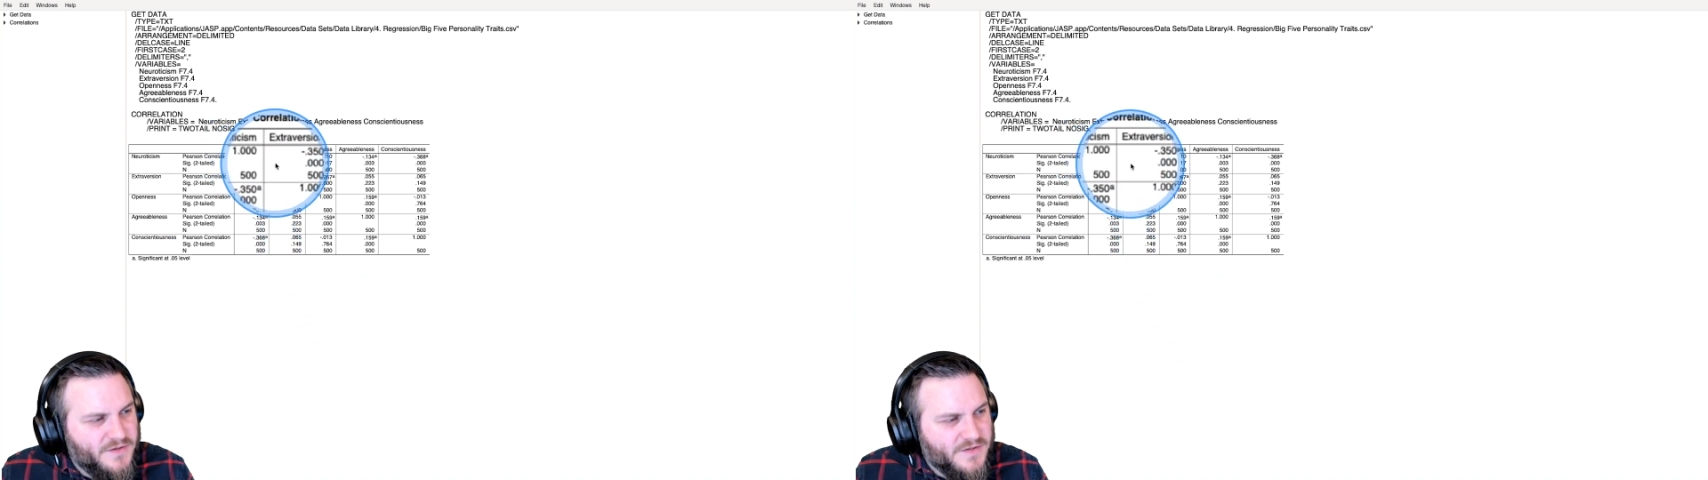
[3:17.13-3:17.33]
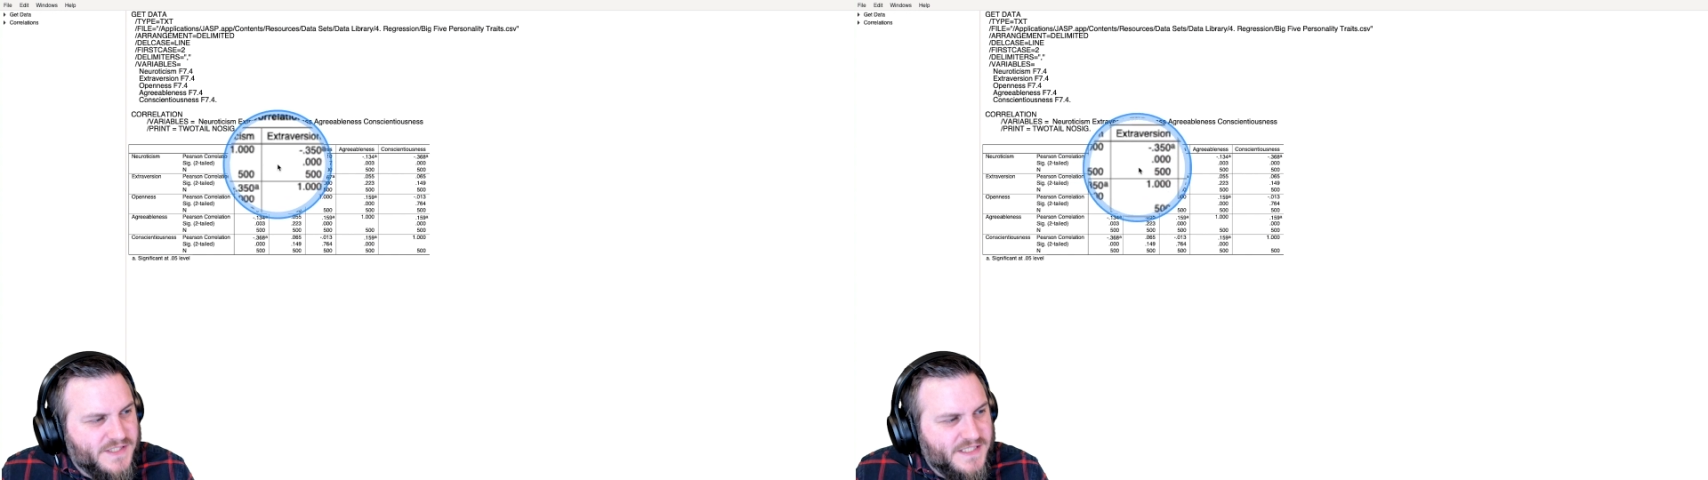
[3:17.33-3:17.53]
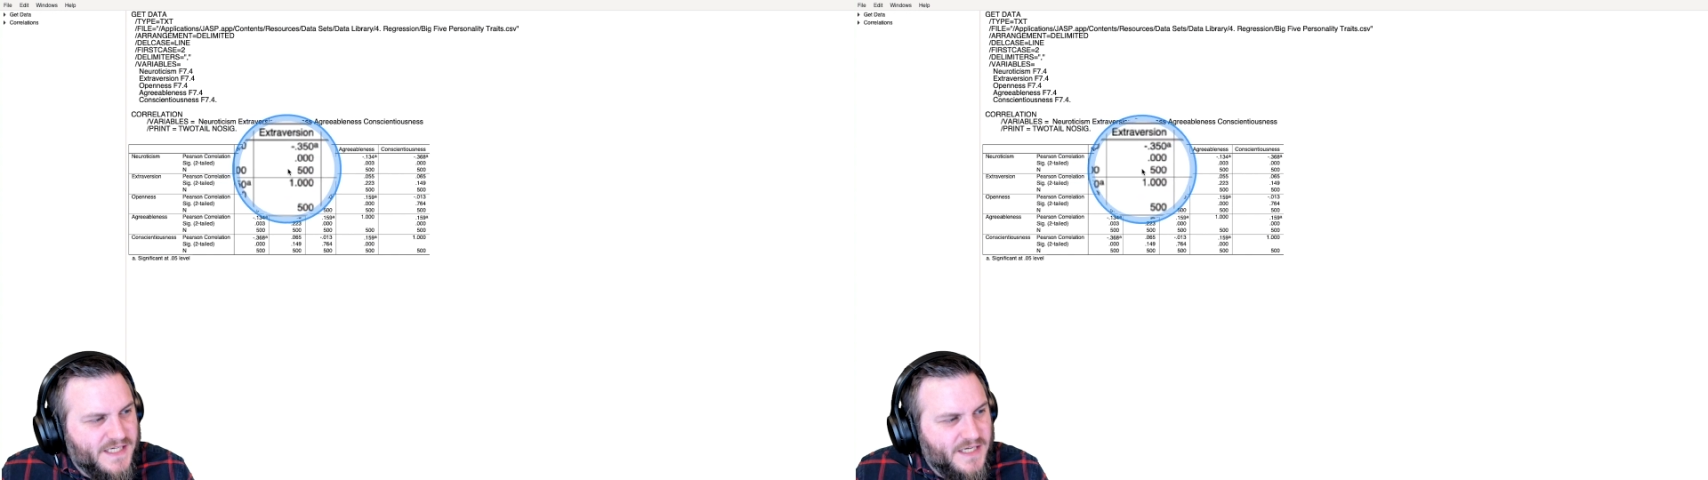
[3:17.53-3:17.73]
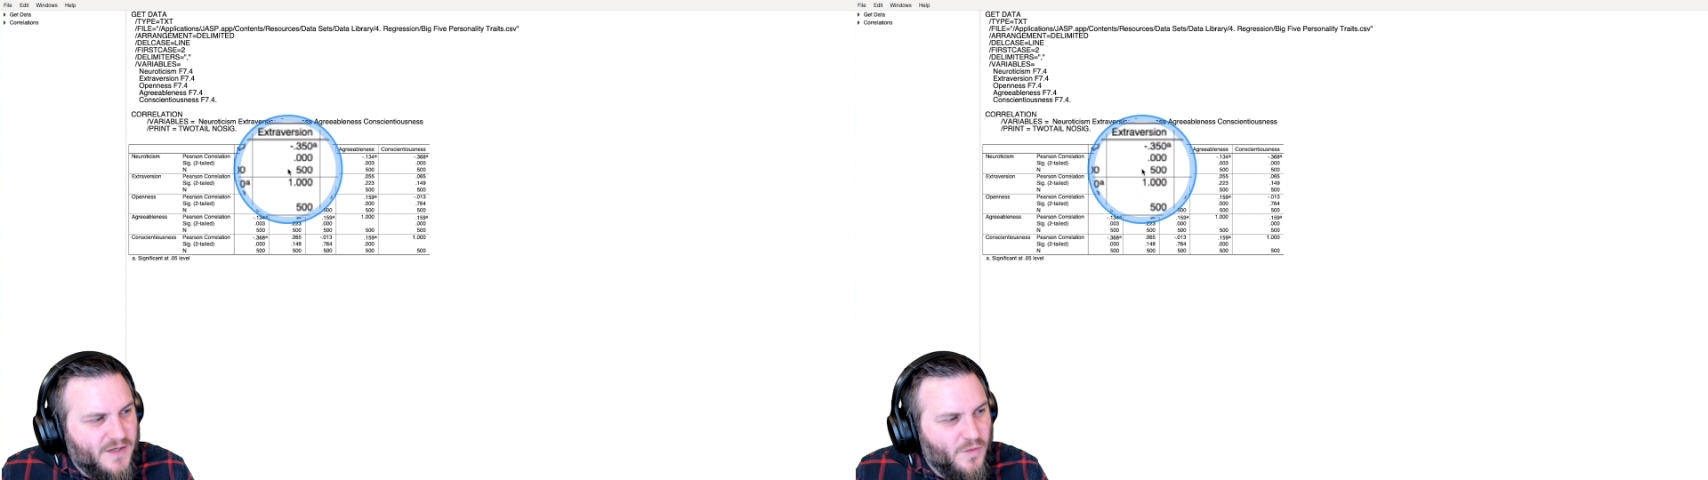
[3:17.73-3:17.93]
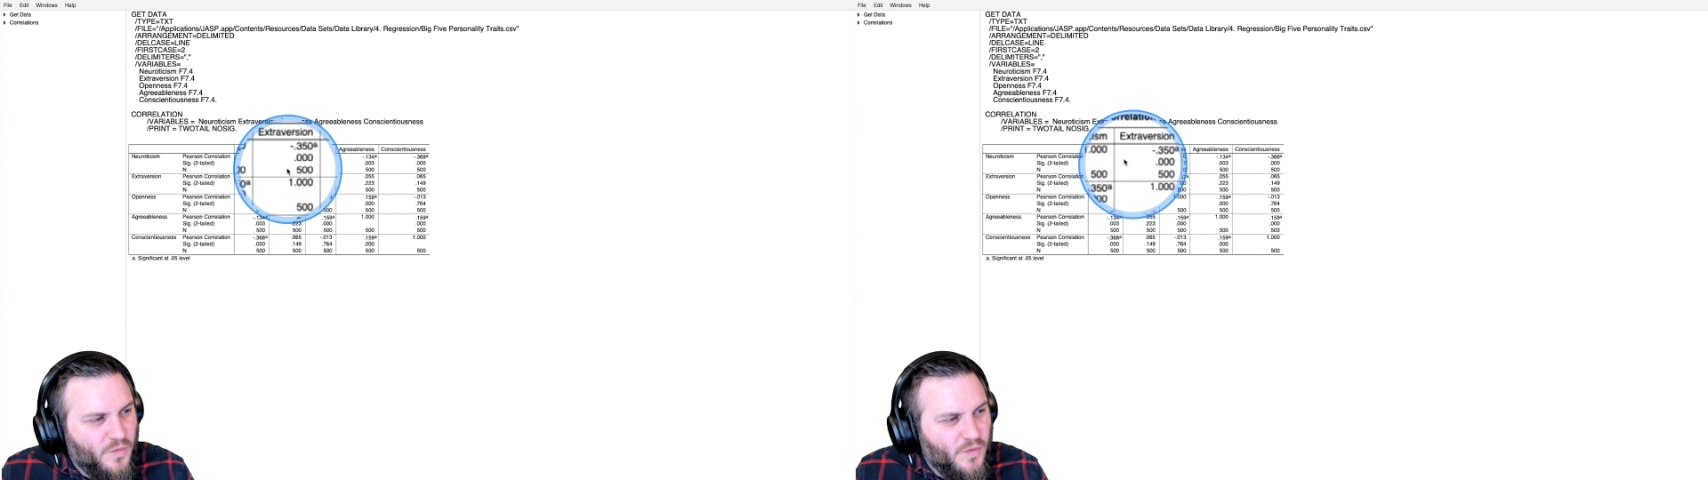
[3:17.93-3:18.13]
you'll
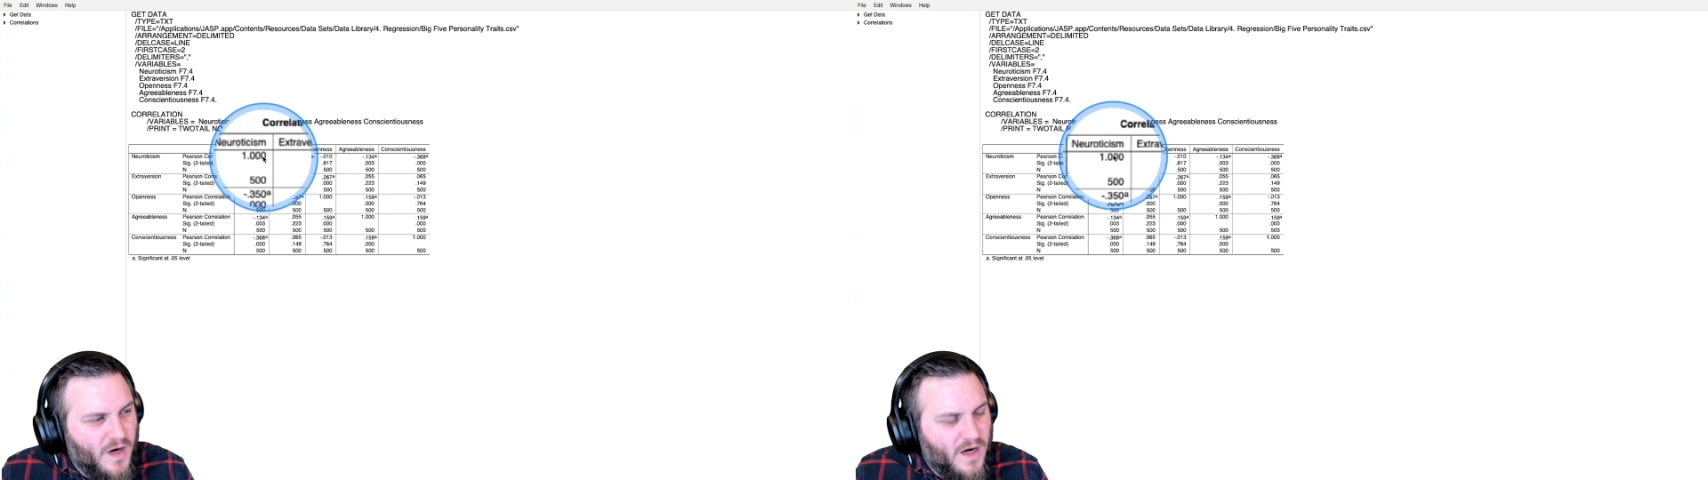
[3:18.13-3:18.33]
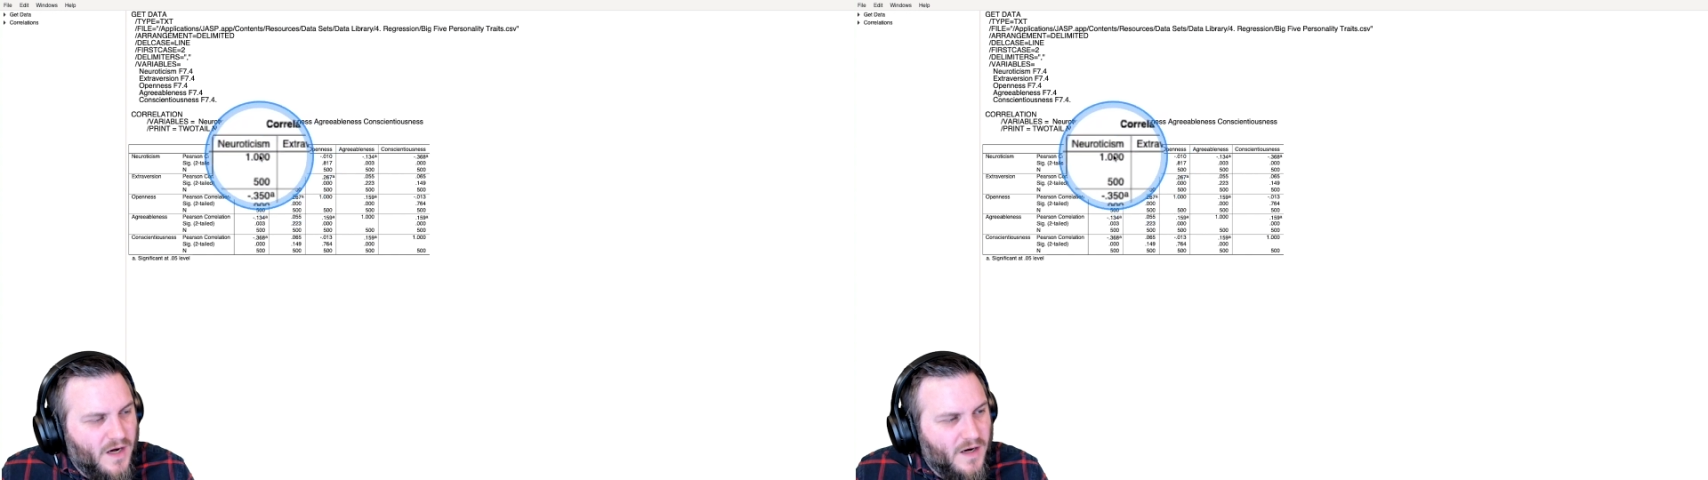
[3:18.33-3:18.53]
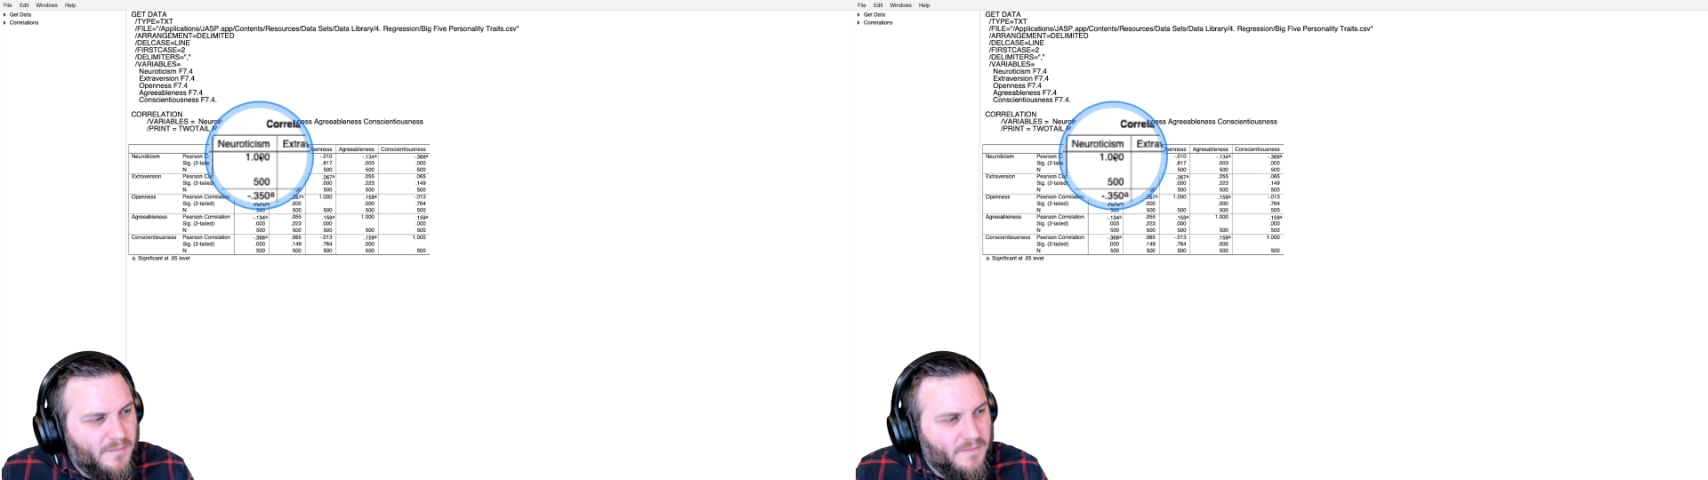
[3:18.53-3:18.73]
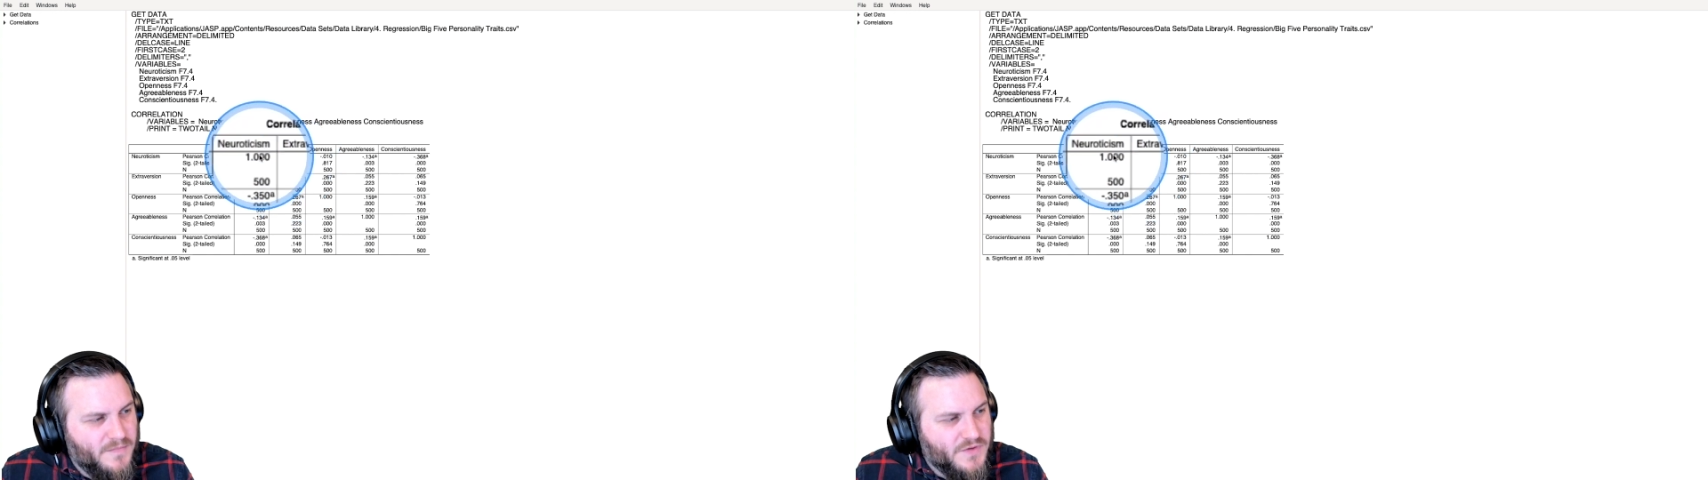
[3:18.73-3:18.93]
see um,